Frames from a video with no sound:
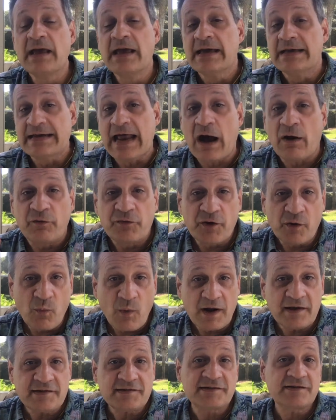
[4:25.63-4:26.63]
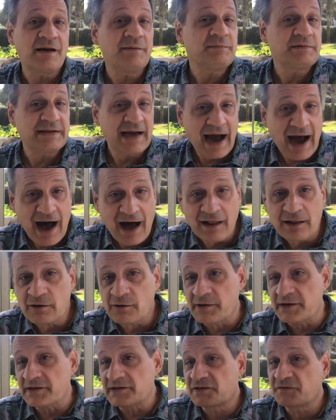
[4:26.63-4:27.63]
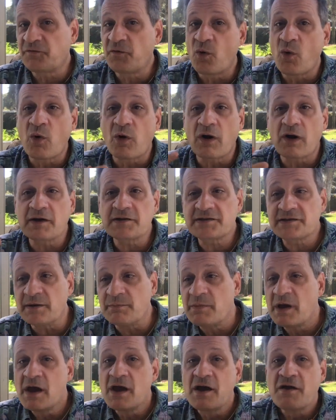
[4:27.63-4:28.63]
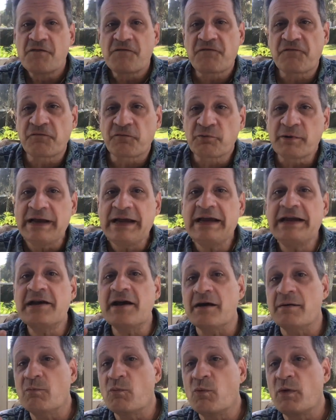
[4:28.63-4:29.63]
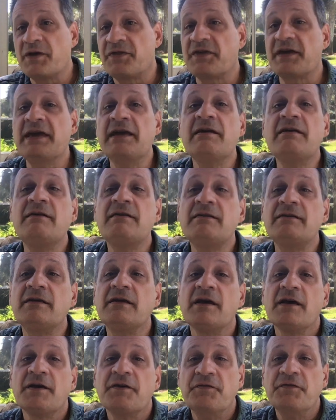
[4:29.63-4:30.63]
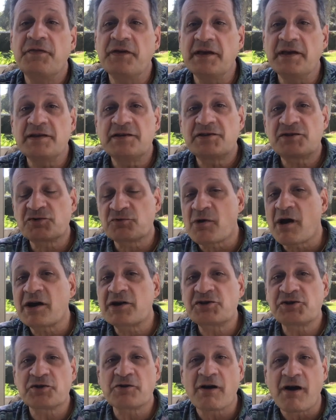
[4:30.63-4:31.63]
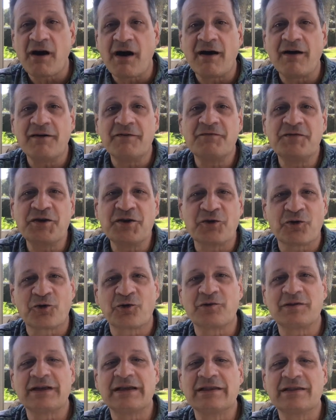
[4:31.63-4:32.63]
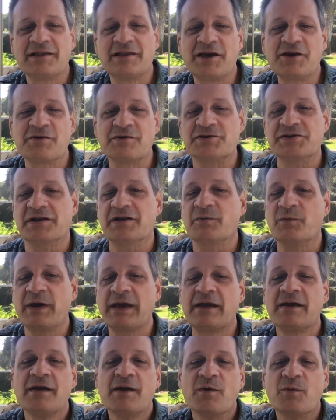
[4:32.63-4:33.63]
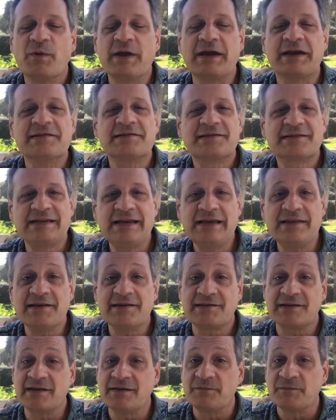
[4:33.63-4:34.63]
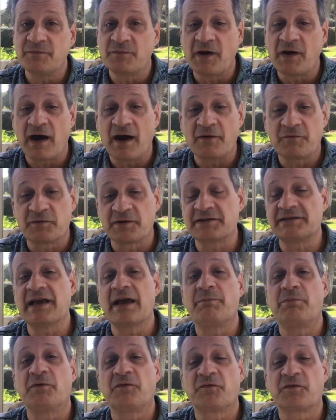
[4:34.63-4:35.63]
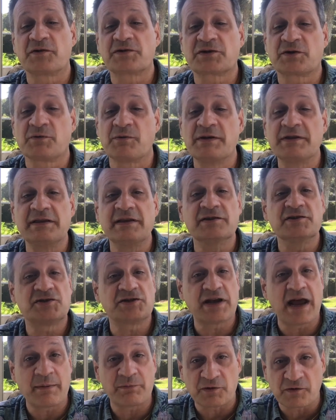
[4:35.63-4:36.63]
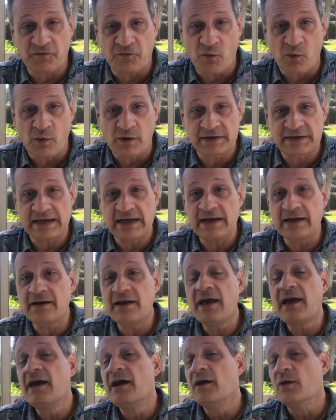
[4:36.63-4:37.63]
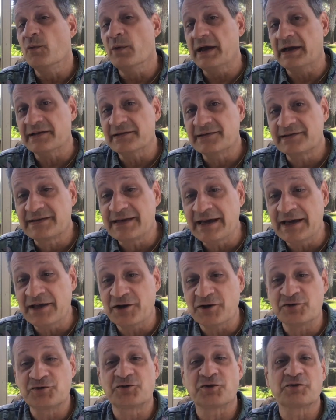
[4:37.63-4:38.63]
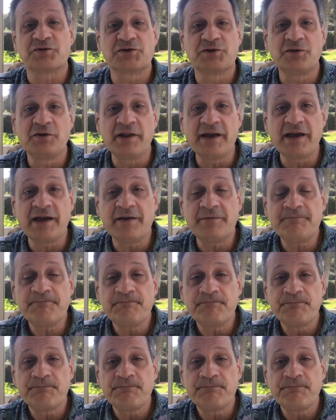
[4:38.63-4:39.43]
Now, there was some tolerance for some freedom within the structure of the early liturgy. And we can see this in, for example, 1 Corinthians chapter 14. We can see it in Tertullian.